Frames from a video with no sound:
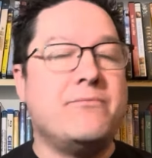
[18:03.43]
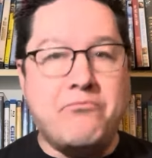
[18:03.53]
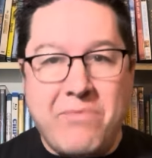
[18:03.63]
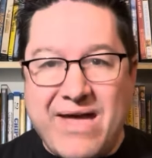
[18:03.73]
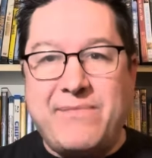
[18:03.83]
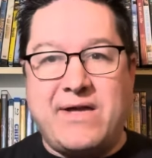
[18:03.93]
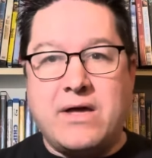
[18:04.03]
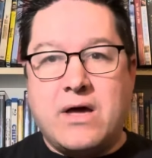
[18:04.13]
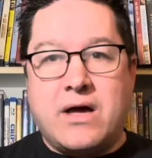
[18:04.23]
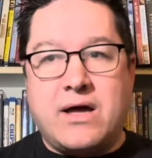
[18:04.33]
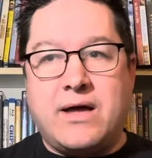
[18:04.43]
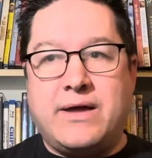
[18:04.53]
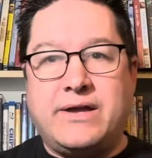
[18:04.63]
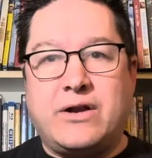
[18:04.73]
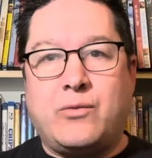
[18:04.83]
maybe,
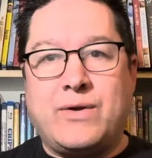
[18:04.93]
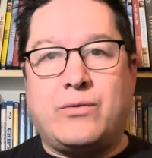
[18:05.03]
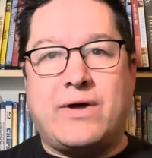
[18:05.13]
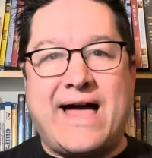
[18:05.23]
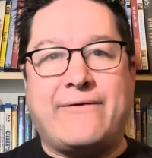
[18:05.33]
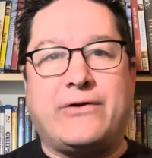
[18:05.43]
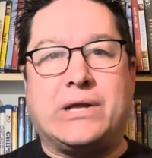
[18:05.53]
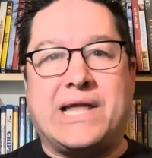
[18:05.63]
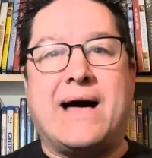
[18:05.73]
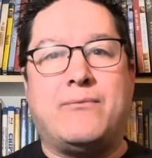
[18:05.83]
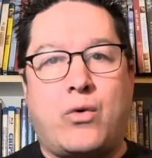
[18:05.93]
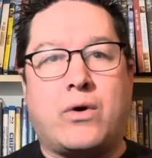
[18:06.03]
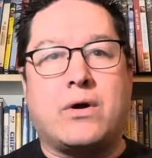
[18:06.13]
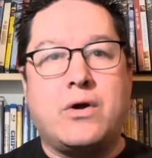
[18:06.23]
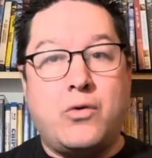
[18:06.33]
you know, we will have a lot
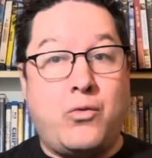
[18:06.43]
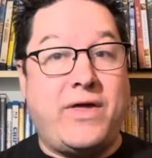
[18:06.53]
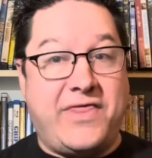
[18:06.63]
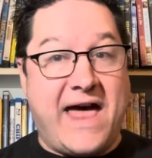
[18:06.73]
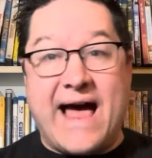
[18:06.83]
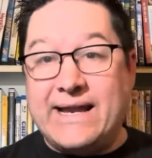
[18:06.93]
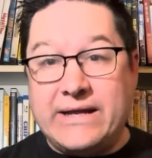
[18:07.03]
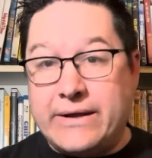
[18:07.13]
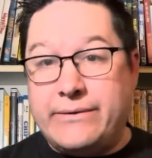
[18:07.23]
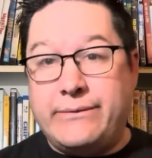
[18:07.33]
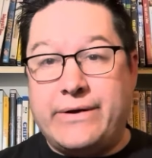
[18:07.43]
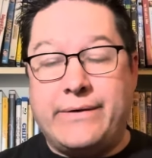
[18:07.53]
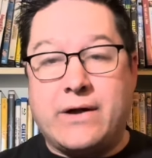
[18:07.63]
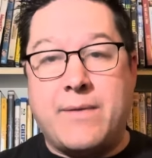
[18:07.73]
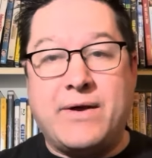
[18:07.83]
more with that in
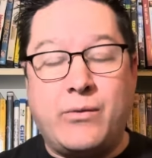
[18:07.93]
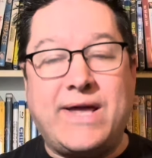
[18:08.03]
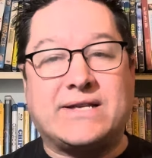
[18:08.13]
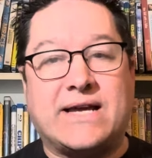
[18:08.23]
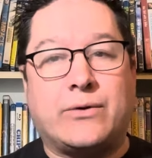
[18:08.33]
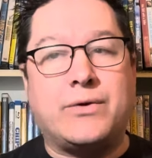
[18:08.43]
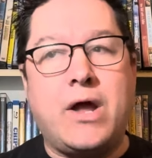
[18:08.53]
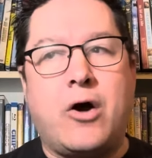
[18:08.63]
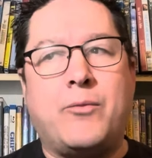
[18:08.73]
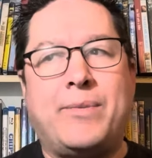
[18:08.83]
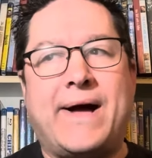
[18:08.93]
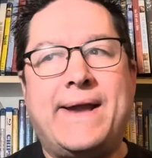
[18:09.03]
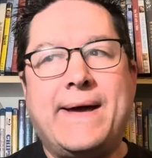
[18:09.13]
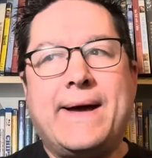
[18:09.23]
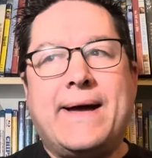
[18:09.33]
the coming weeks. I don't know.
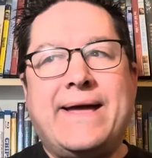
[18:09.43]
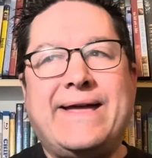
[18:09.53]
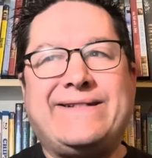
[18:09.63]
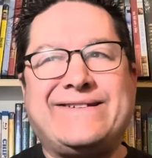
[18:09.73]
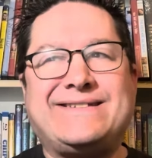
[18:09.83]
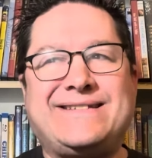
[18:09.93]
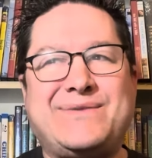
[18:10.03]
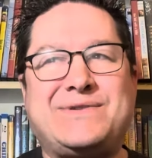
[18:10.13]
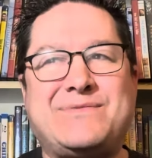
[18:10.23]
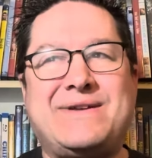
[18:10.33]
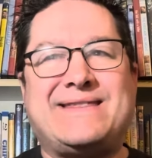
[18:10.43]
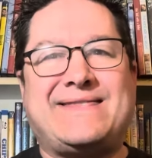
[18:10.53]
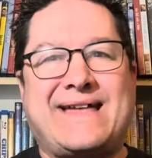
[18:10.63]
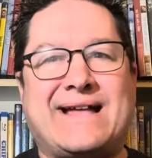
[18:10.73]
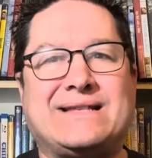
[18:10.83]
But it just seemed to me
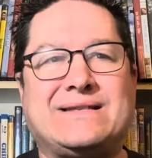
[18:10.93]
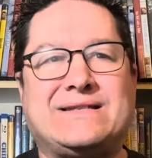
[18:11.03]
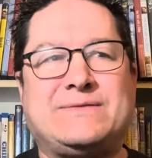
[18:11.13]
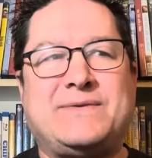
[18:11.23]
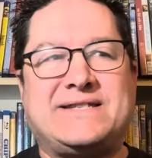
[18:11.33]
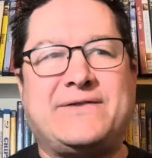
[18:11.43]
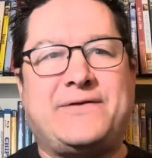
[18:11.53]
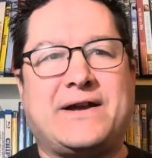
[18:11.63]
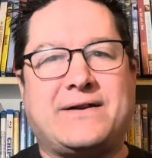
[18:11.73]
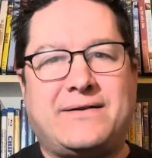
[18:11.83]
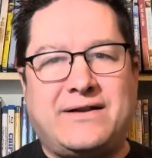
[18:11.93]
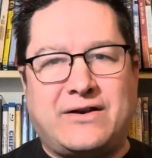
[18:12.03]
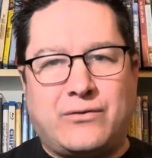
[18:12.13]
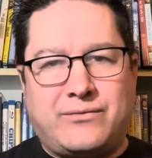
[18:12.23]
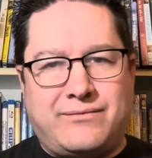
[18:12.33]
that that specific, you
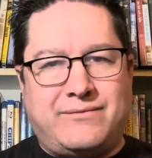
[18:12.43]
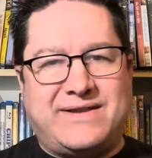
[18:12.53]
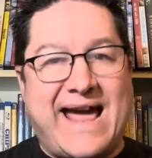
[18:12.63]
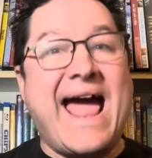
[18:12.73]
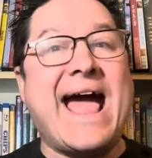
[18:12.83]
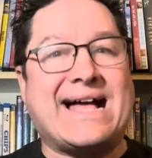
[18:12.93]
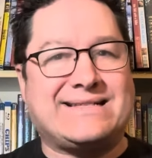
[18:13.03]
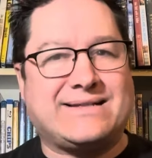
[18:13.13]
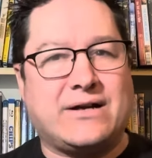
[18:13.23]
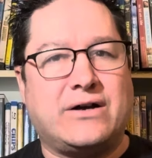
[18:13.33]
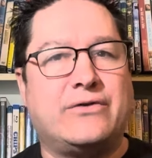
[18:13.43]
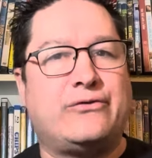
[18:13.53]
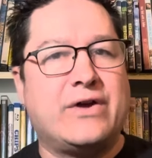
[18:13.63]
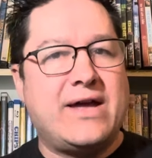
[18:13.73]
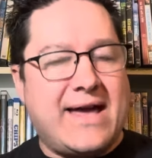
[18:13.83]
know, task
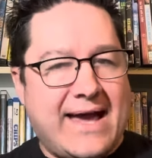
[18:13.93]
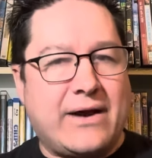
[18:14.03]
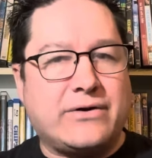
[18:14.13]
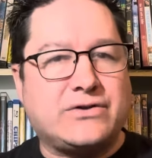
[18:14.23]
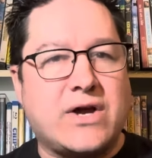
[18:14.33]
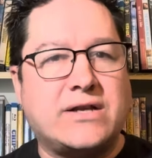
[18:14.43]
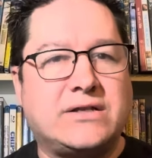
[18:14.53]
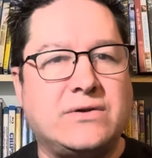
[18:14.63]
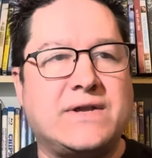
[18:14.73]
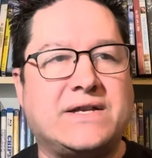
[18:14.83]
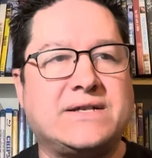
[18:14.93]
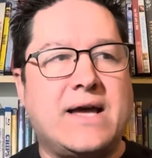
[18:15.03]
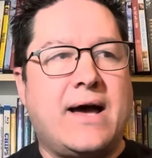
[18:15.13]
of Harris trying to do this,